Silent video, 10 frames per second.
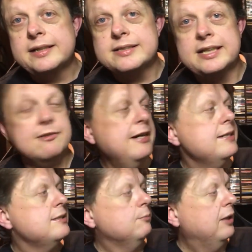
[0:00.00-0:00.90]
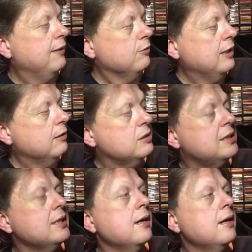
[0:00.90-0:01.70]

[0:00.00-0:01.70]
and cigarettes and whatever else.